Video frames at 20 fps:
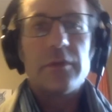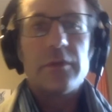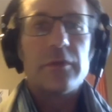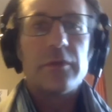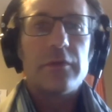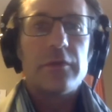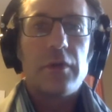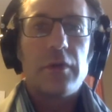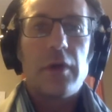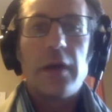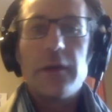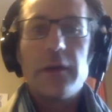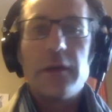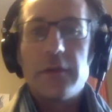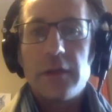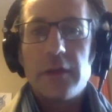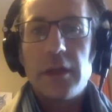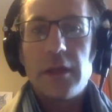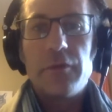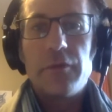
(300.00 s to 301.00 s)
so
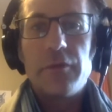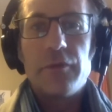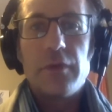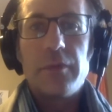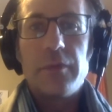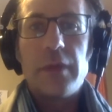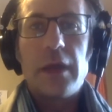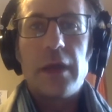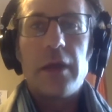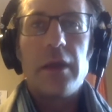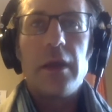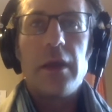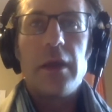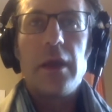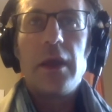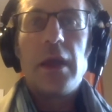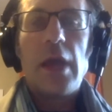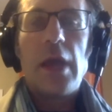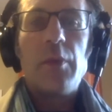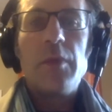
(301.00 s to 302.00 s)
isolated from that,
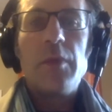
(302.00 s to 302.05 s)
and we